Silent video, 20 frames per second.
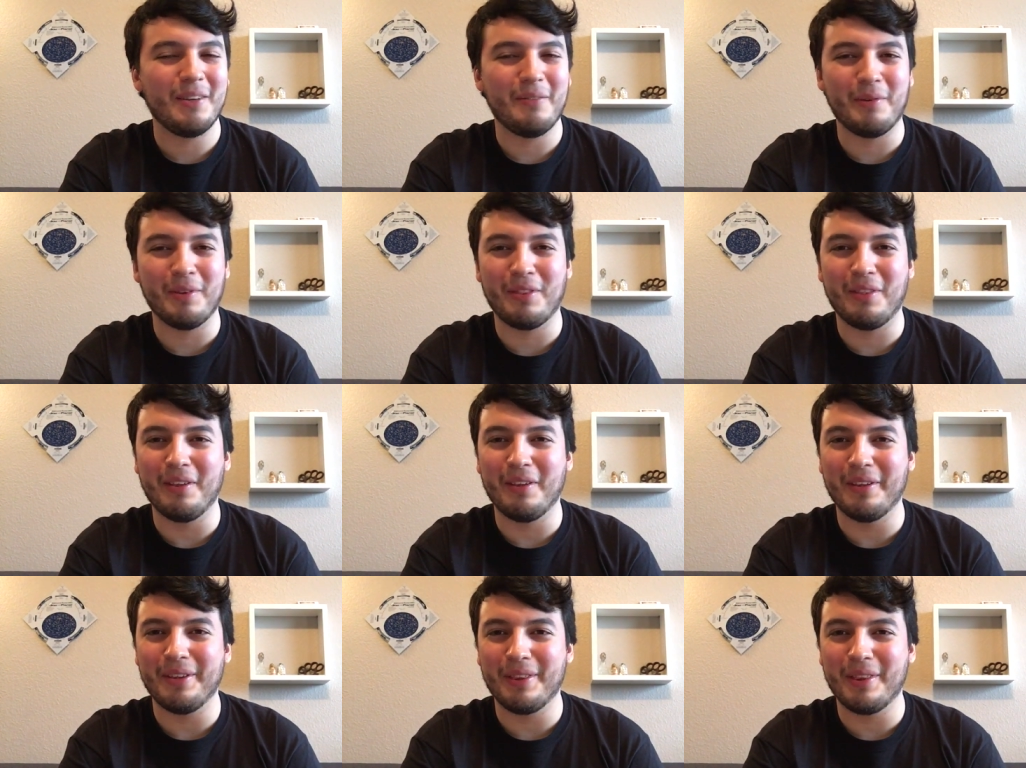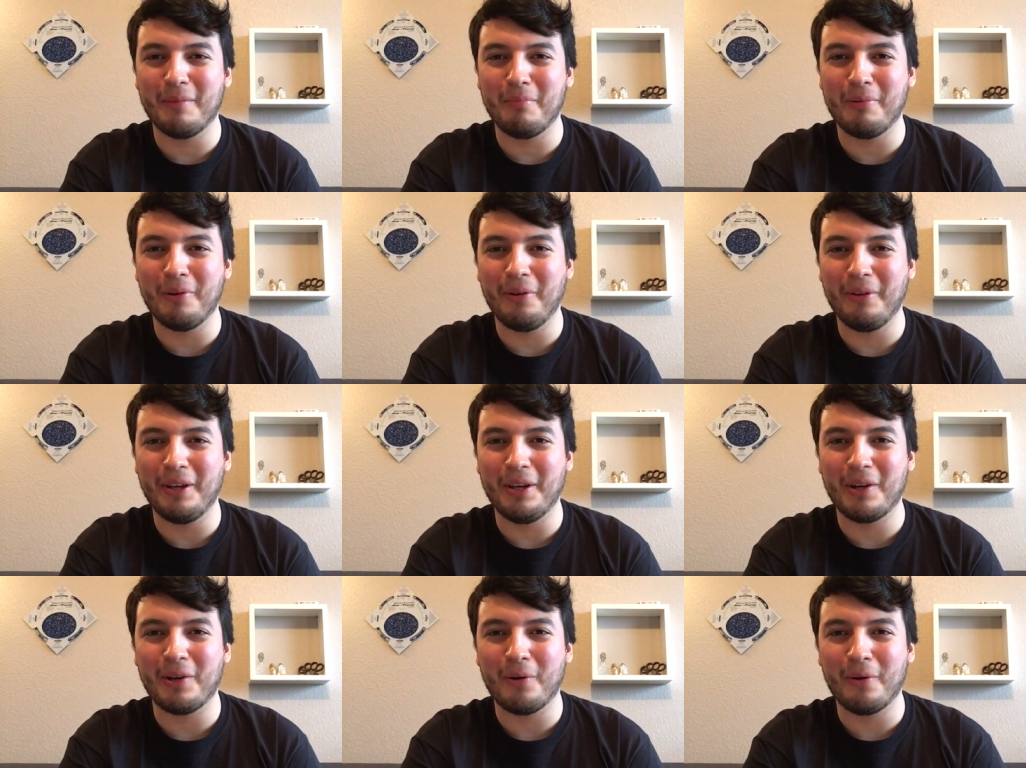with the, the
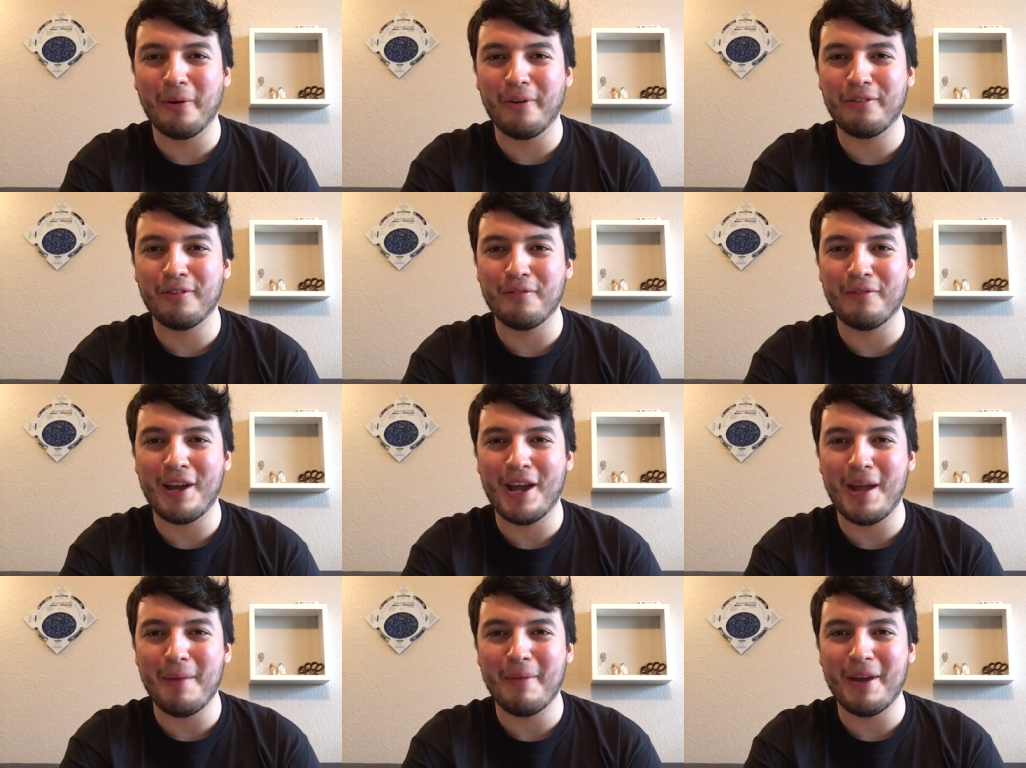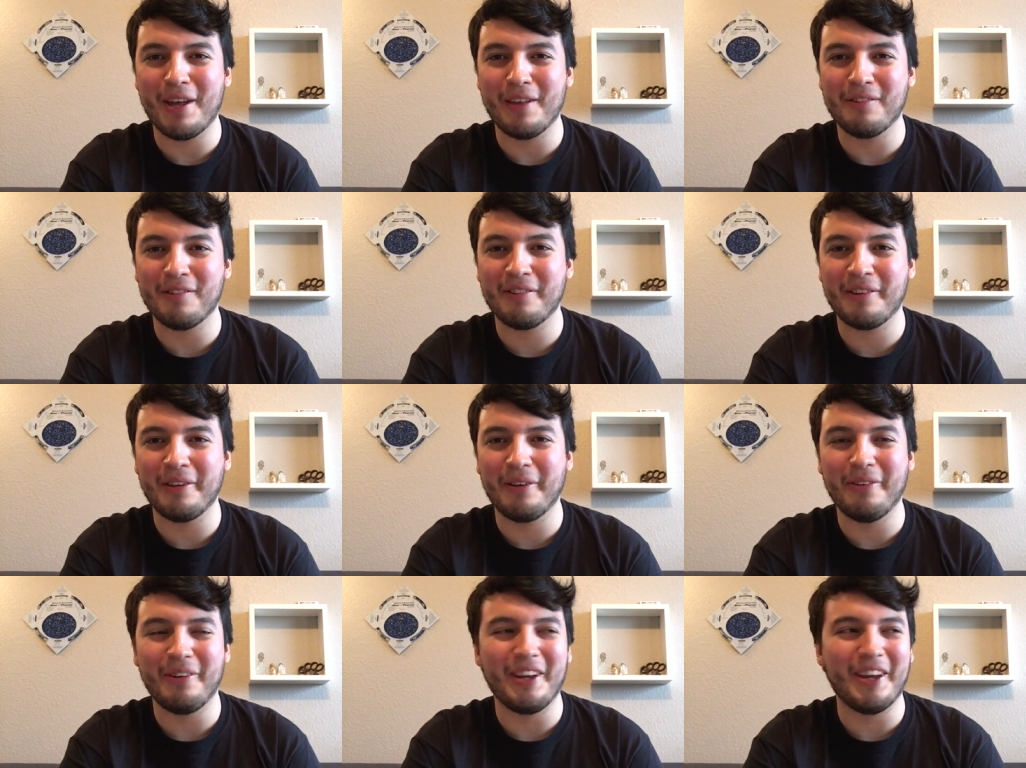brilliant chorus of Hey Man,
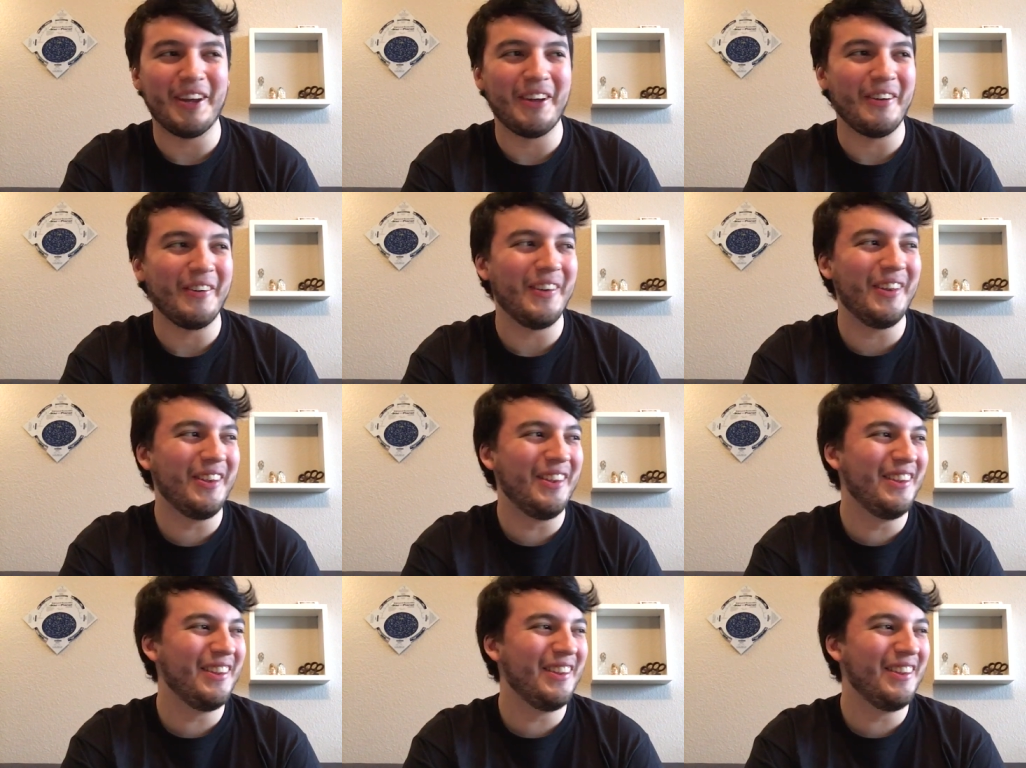slow down.